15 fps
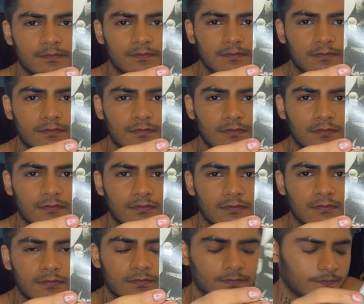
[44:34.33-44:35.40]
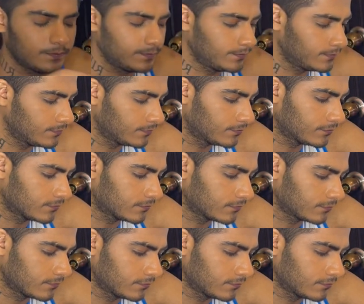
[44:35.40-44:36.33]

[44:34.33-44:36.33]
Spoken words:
(no one is talking)